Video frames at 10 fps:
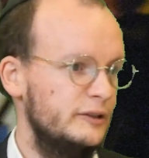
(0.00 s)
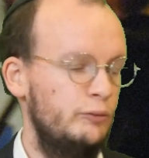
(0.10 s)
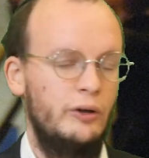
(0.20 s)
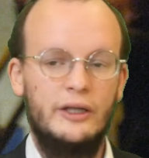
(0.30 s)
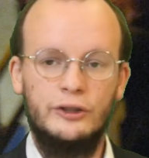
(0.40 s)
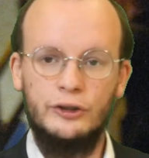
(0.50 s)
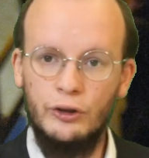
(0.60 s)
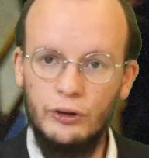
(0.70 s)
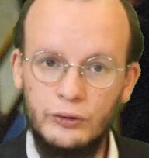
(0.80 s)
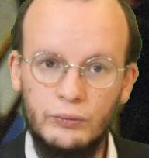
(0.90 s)
What is
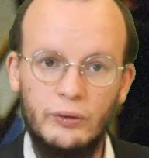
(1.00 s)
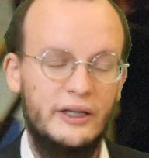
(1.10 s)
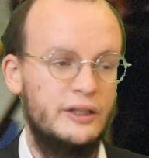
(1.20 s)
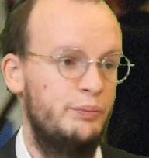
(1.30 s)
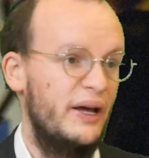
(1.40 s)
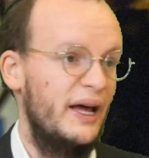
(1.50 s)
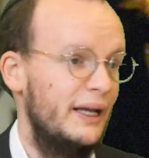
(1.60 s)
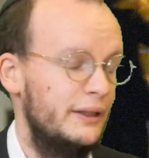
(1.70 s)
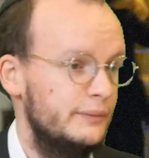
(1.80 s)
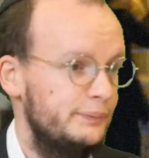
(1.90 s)
good, what is bad.